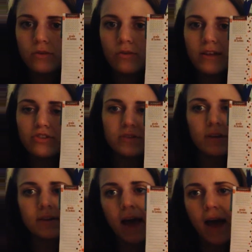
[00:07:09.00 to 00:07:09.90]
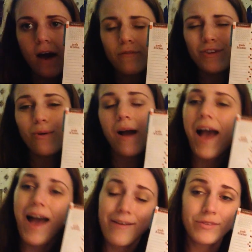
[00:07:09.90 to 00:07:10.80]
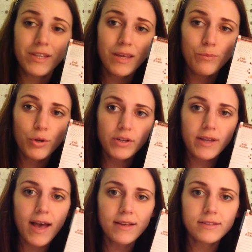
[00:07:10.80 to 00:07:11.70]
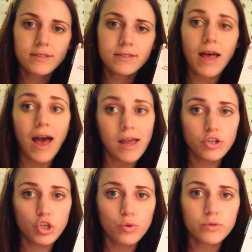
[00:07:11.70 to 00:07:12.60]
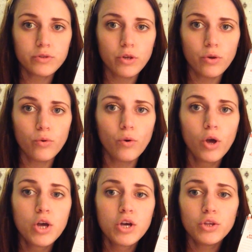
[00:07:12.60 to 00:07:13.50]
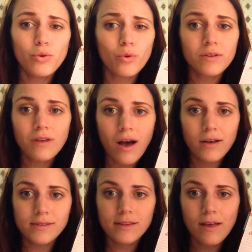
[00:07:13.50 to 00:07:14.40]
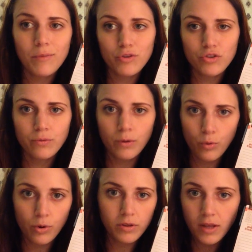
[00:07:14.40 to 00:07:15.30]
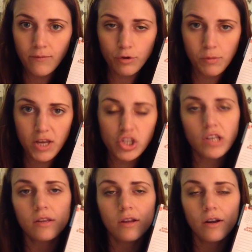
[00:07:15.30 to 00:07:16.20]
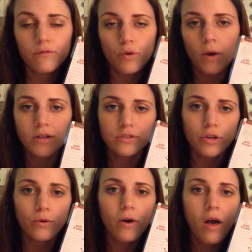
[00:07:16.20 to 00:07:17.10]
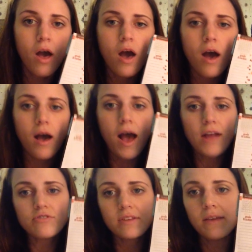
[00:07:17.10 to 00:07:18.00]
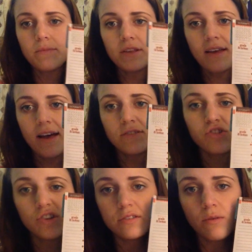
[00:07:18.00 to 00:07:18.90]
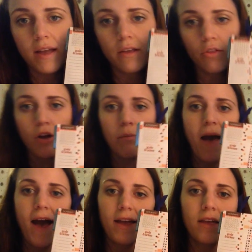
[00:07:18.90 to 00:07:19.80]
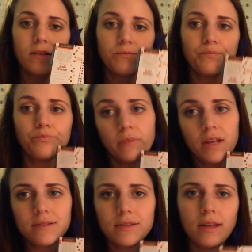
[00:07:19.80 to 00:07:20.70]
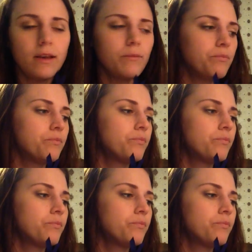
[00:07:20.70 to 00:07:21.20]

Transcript: So that's just good to have. You don't have to keep your tests. I choose to. You could toss them and just record the information in there if you want to. I just keep the tests just so I can look back and see them.